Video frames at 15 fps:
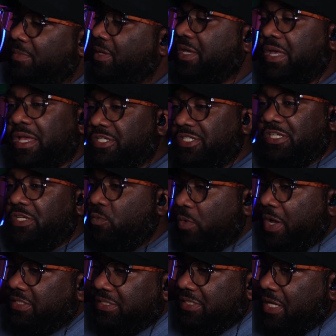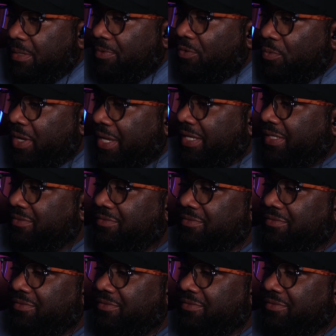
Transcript: Because she wasn't number 1.